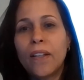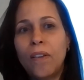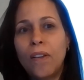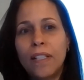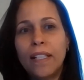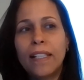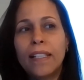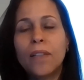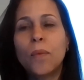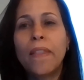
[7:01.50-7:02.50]
on
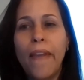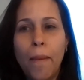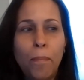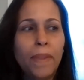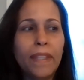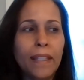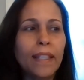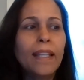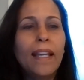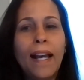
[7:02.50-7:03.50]
leading with empathy.
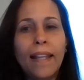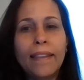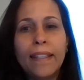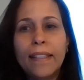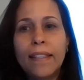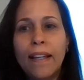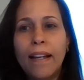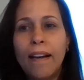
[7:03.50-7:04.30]
I think